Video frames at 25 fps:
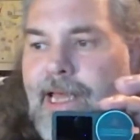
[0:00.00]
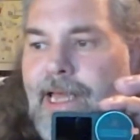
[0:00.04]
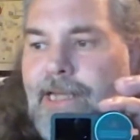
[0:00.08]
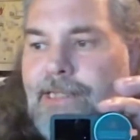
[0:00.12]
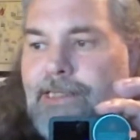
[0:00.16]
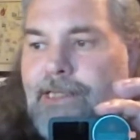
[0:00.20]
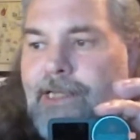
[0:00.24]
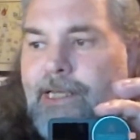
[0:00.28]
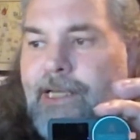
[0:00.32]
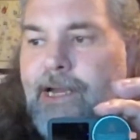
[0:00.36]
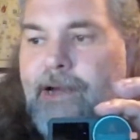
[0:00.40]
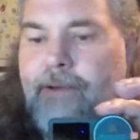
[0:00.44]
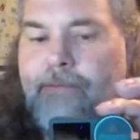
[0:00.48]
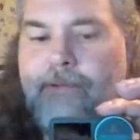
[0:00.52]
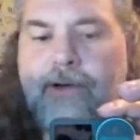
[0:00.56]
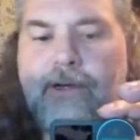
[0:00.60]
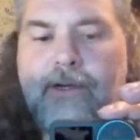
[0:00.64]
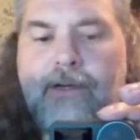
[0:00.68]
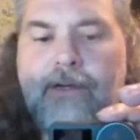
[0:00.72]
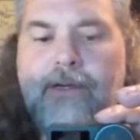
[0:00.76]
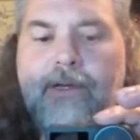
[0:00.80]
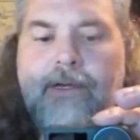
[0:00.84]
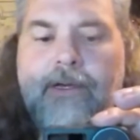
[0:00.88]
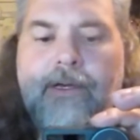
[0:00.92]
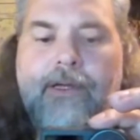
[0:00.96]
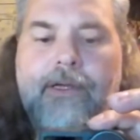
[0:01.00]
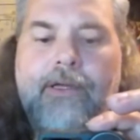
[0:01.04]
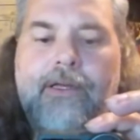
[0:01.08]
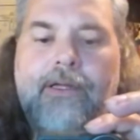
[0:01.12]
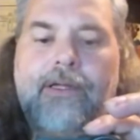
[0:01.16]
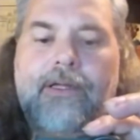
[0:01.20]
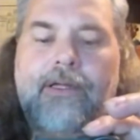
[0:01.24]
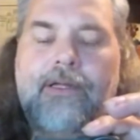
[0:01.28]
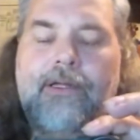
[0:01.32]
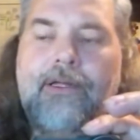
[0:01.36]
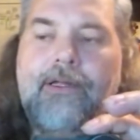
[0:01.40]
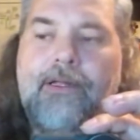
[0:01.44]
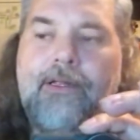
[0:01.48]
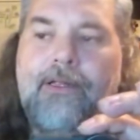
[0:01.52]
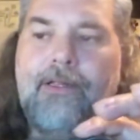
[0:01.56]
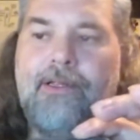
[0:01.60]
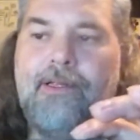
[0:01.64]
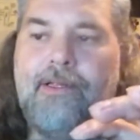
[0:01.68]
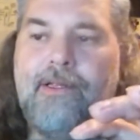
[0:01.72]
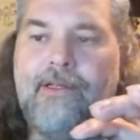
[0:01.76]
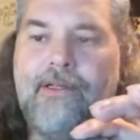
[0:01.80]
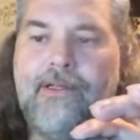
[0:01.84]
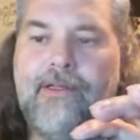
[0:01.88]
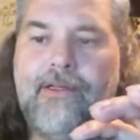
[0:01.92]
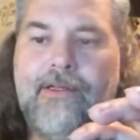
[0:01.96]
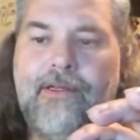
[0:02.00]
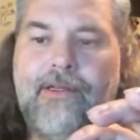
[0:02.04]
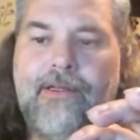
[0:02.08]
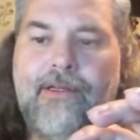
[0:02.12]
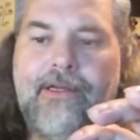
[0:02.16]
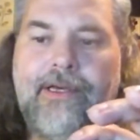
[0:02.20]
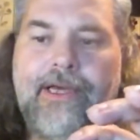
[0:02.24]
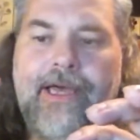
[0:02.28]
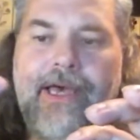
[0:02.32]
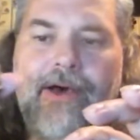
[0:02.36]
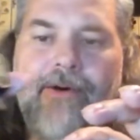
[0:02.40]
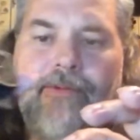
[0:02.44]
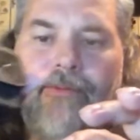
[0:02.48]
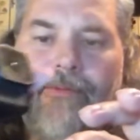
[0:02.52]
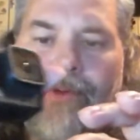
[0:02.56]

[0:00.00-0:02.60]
action camera. Look how